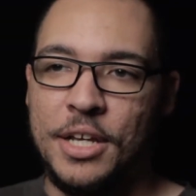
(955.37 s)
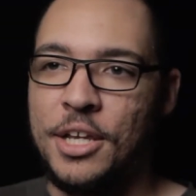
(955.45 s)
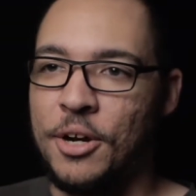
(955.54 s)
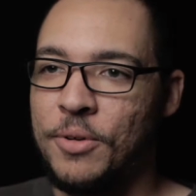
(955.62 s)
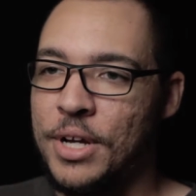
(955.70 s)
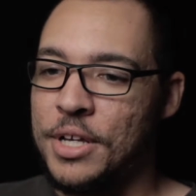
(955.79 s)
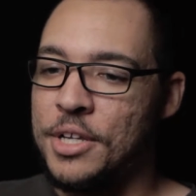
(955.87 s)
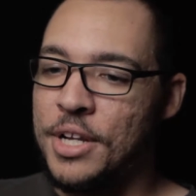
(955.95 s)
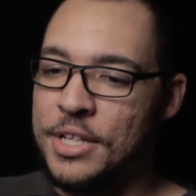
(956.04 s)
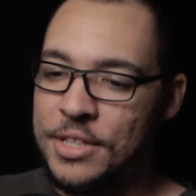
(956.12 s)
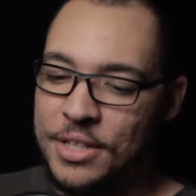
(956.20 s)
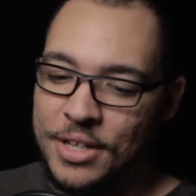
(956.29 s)
you know, you
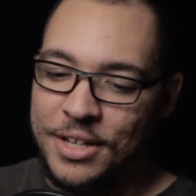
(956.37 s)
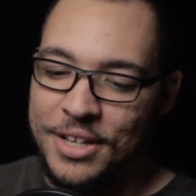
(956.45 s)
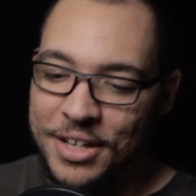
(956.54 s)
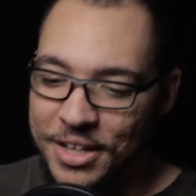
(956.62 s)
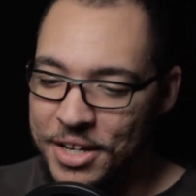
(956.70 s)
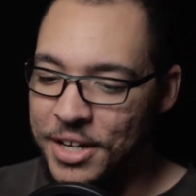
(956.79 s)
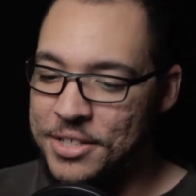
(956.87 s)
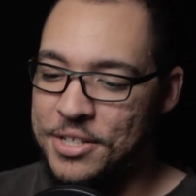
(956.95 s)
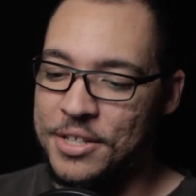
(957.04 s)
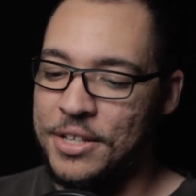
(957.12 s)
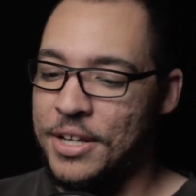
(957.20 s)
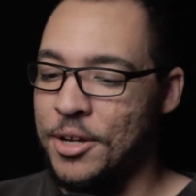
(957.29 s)
didn't cut
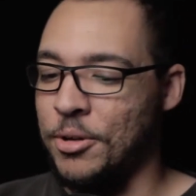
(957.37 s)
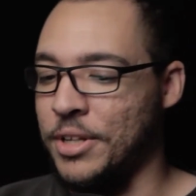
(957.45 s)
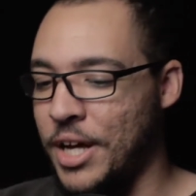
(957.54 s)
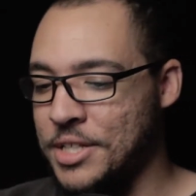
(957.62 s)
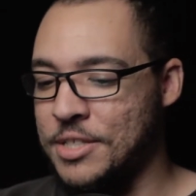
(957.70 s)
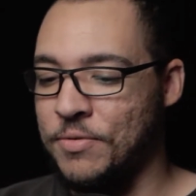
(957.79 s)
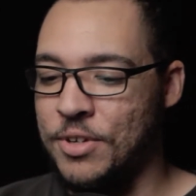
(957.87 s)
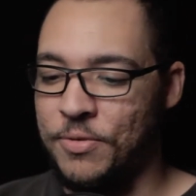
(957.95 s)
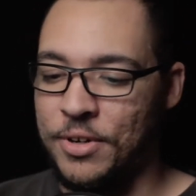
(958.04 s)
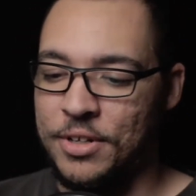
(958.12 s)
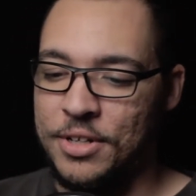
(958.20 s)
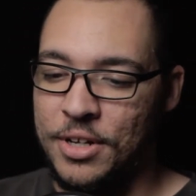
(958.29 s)
to lots of
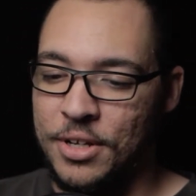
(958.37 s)
different angles.